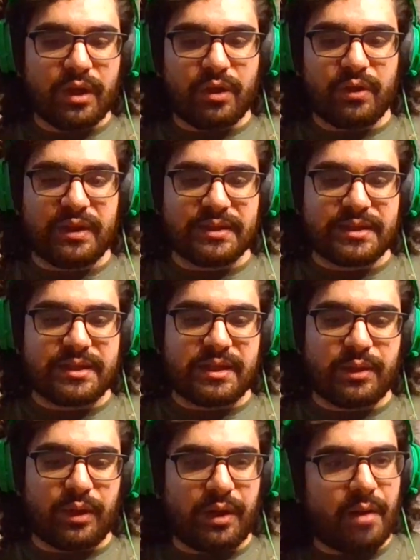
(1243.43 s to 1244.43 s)
You can
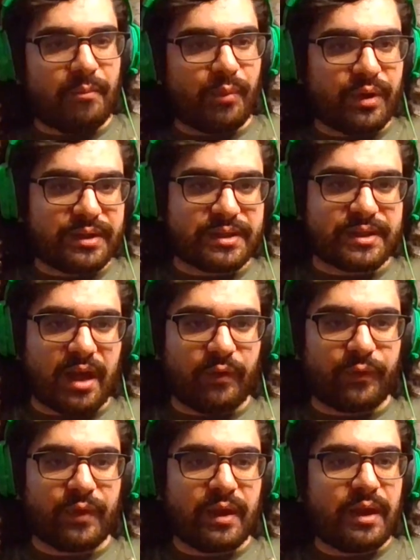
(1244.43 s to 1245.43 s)
see the number itself,